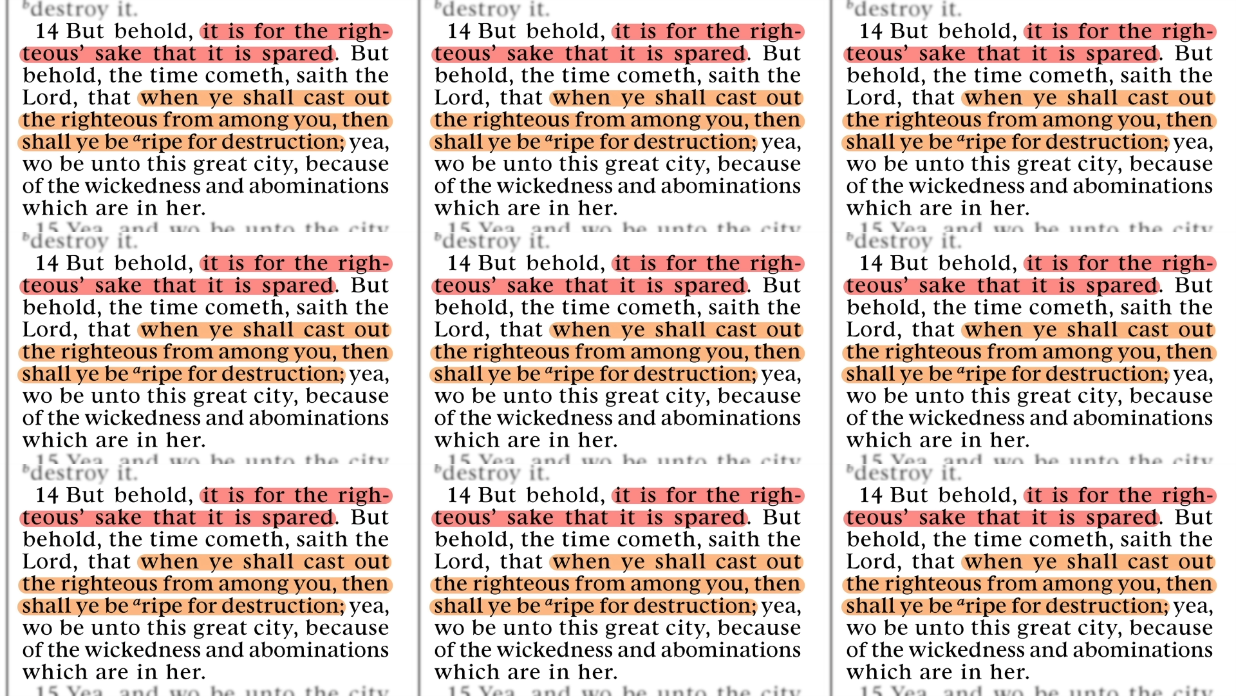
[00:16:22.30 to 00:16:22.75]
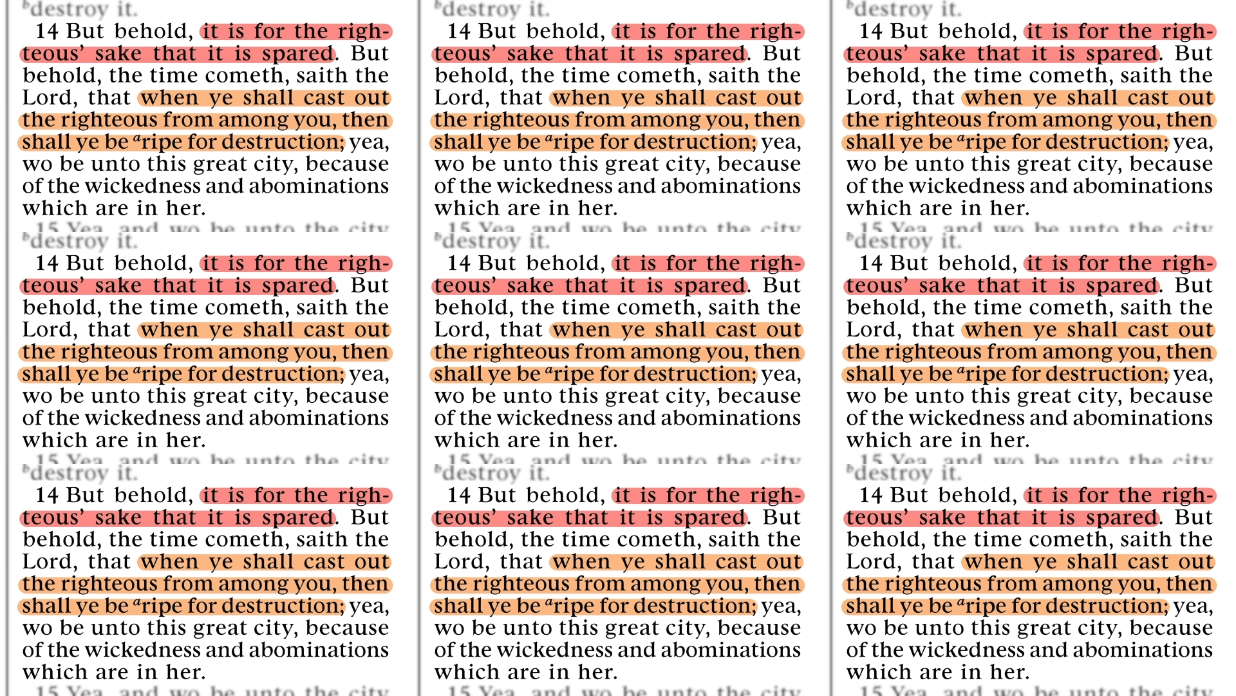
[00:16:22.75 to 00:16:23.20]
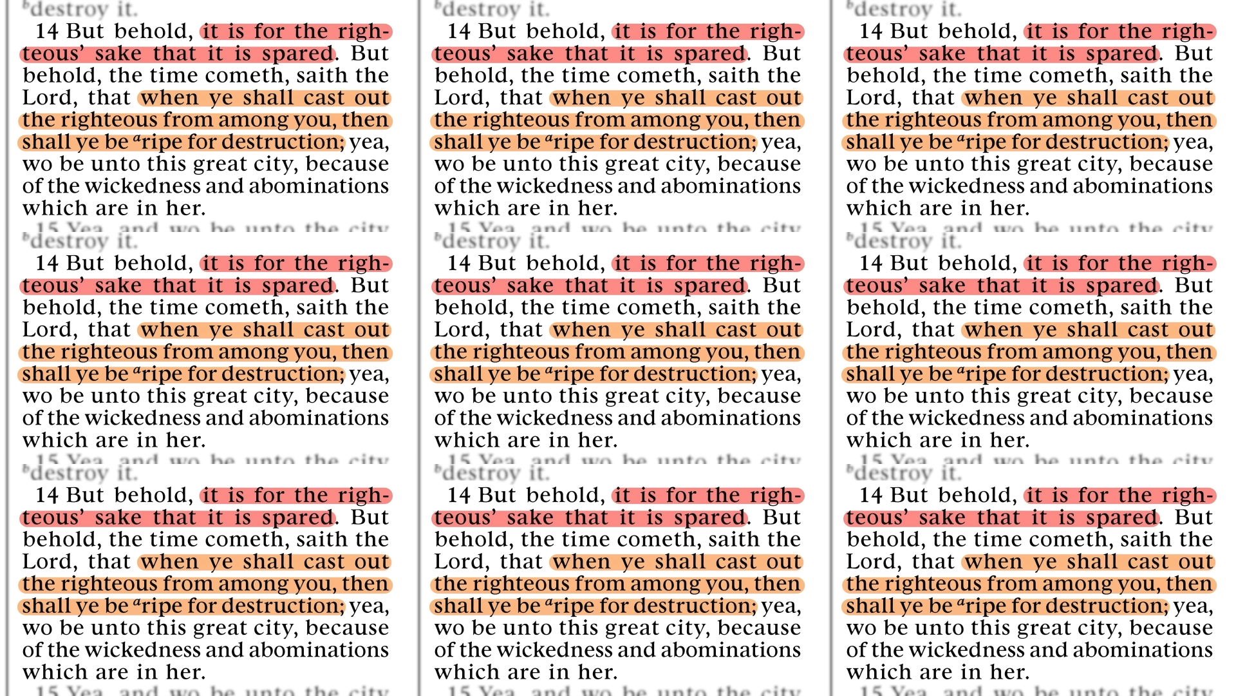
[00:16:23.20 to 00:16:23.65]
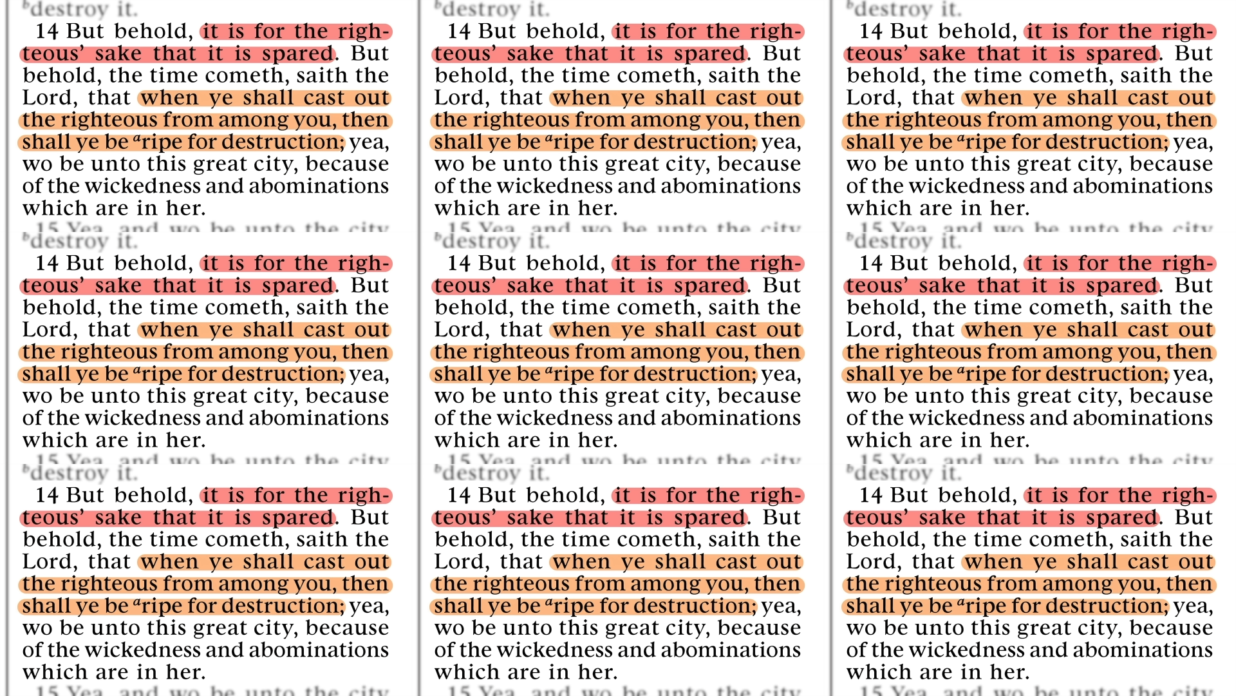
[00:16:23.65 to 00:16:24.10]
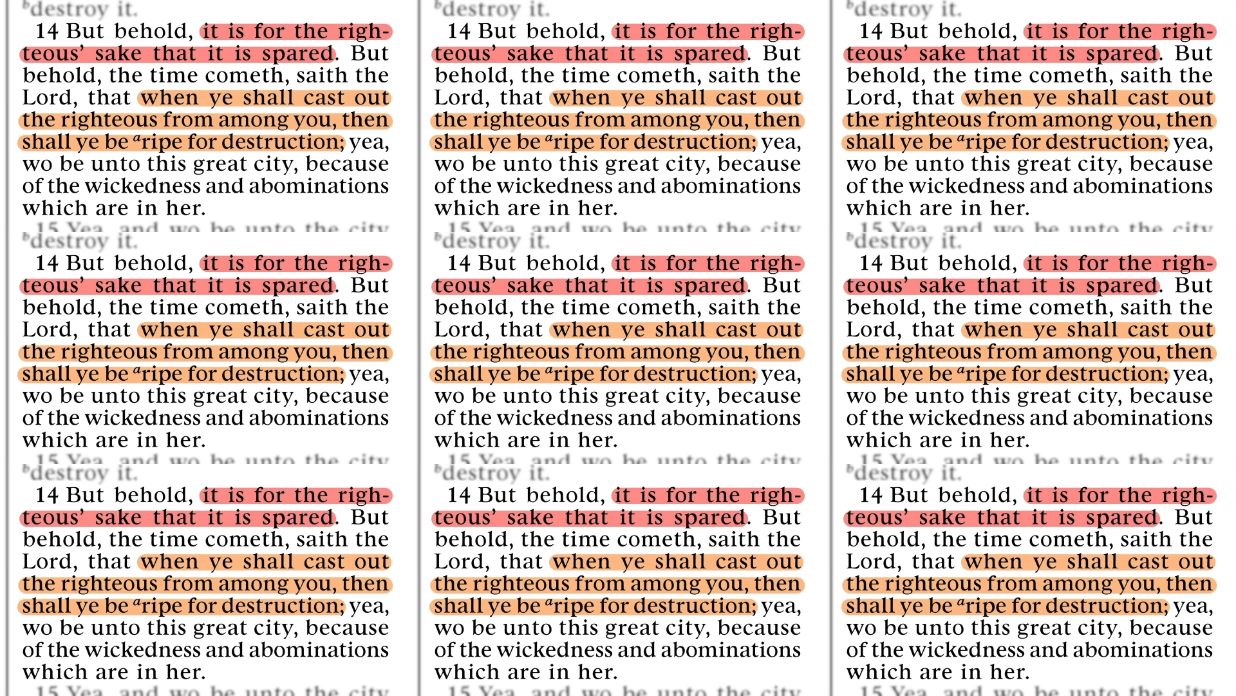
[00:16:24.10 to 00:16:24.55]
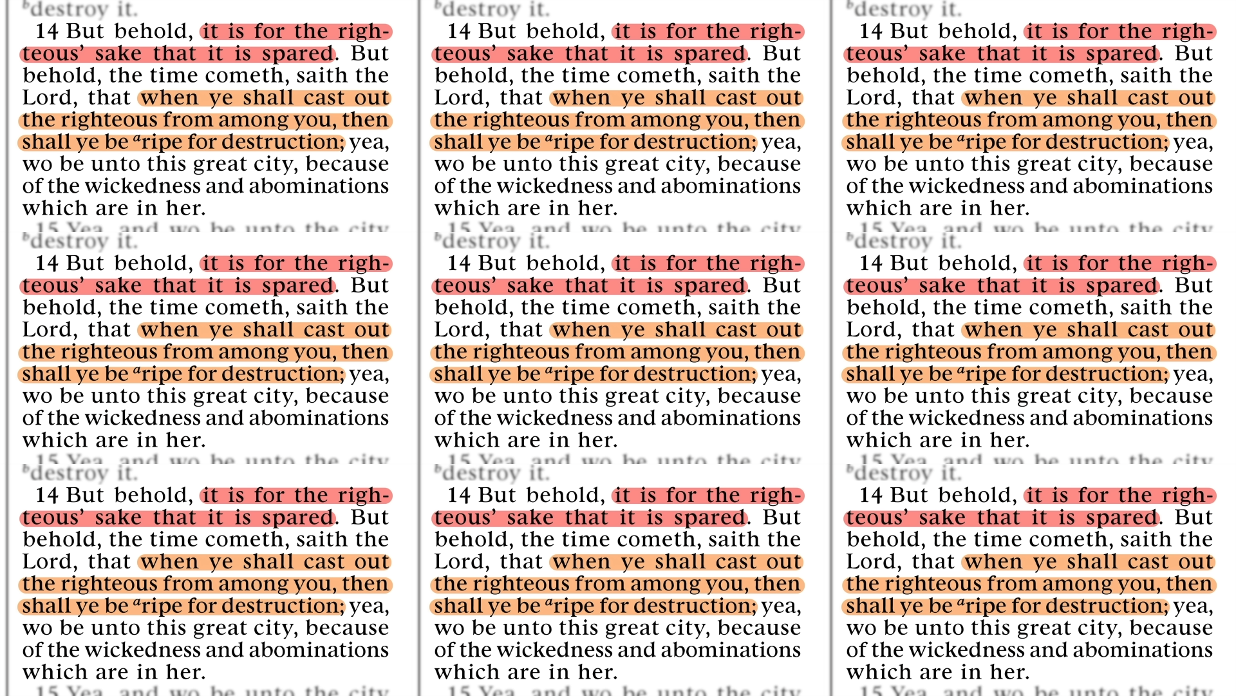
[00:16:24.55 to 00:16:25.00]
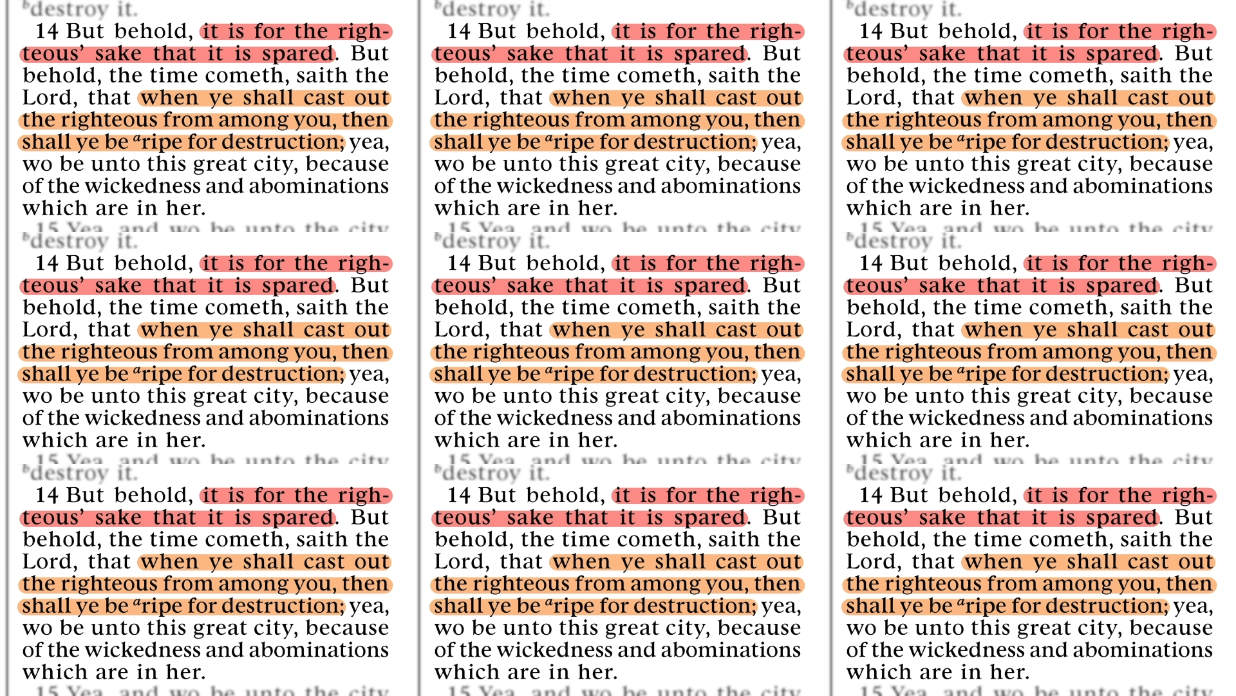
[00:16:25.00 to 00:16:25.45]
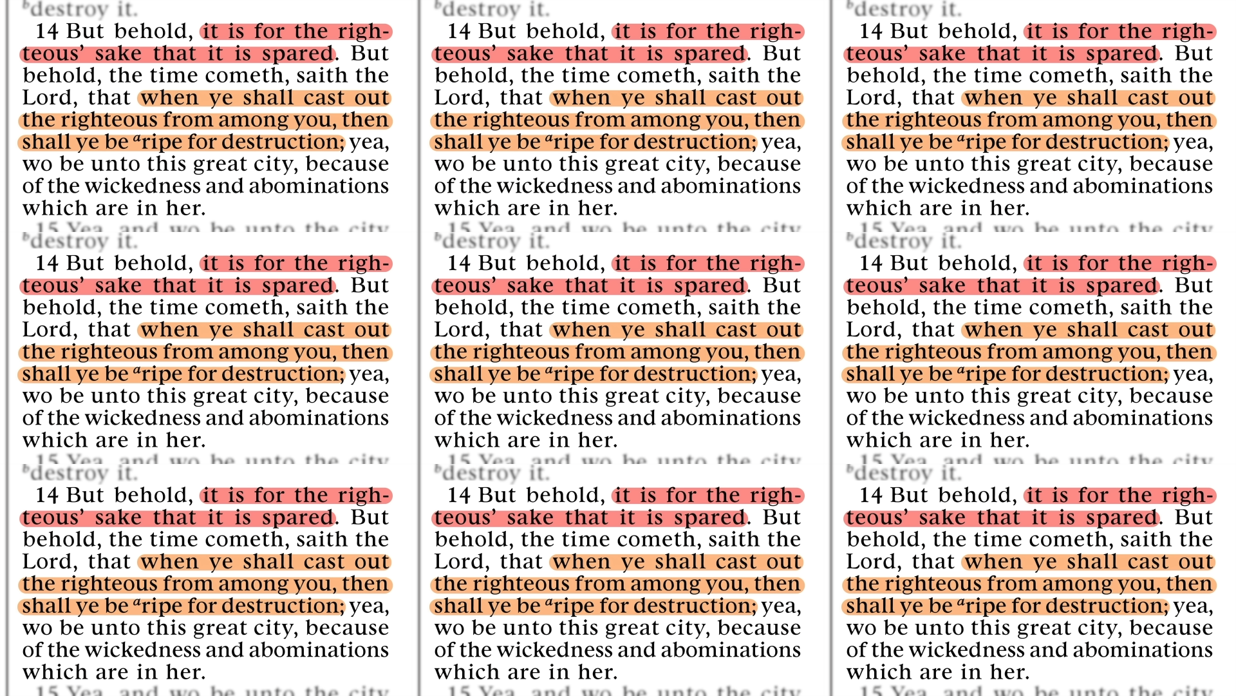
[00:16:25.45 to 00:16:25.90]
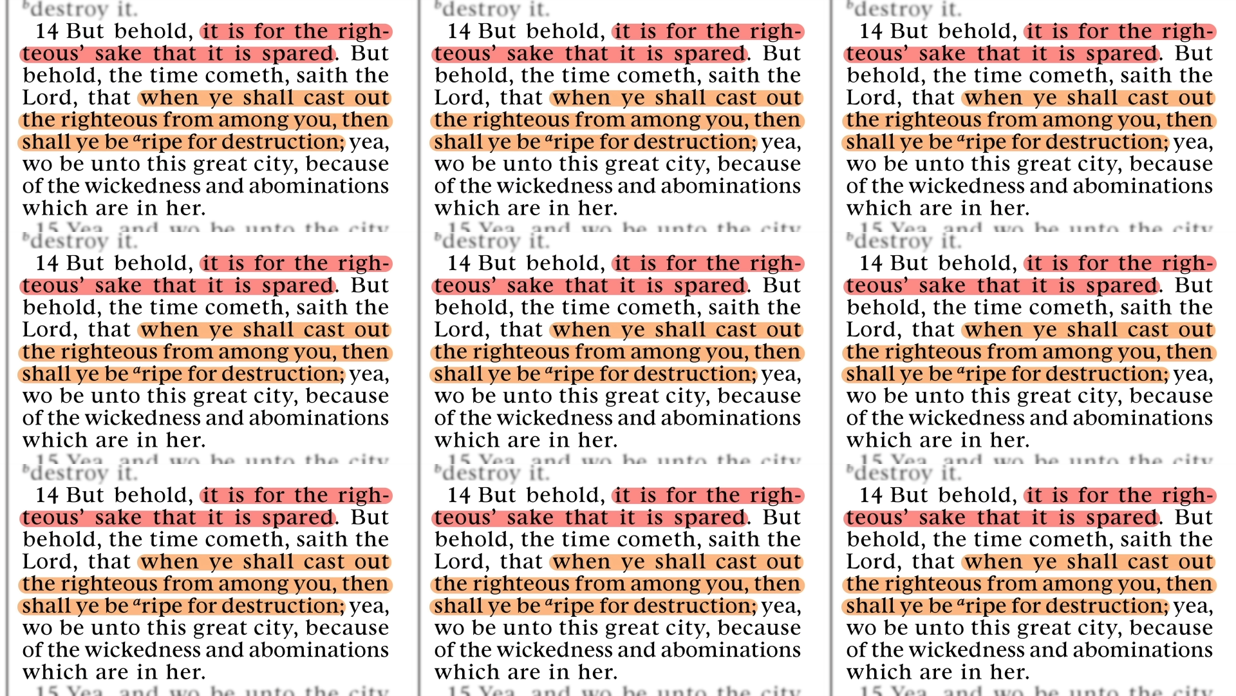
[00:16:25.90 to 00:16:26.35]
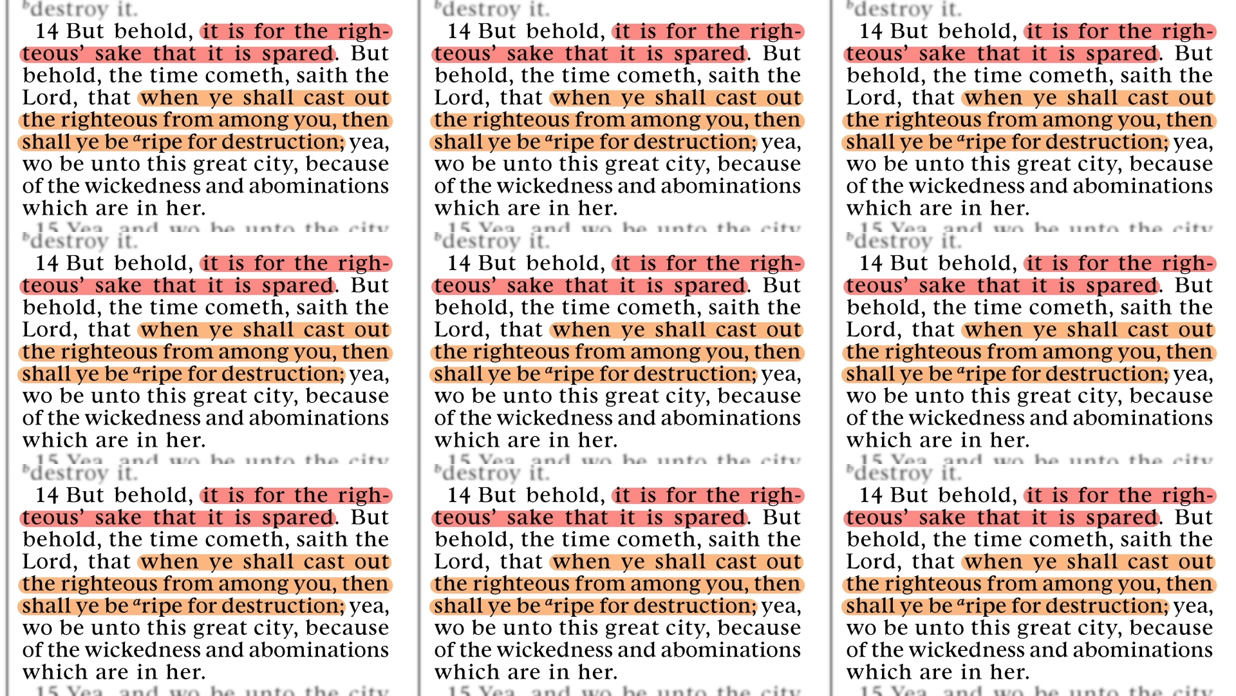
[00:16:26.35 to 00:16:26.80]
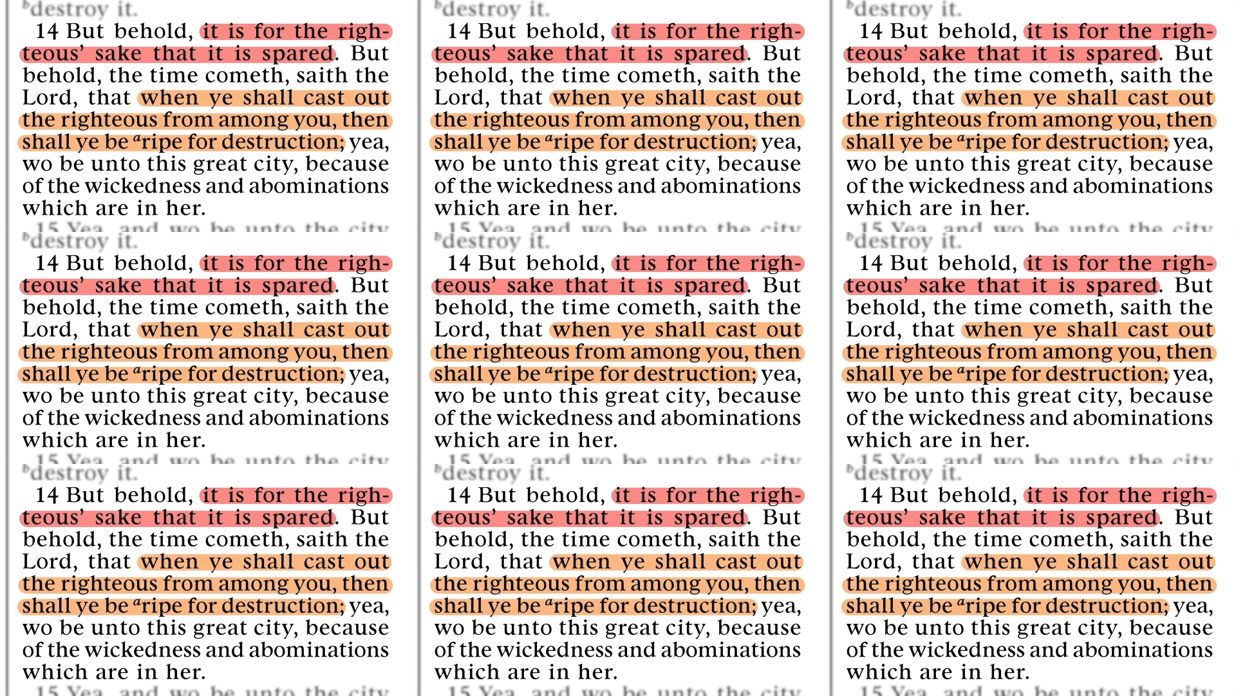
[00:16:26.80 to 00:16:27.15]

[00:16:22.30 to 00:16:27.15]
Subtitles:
No face is visible, so there are no lips to read.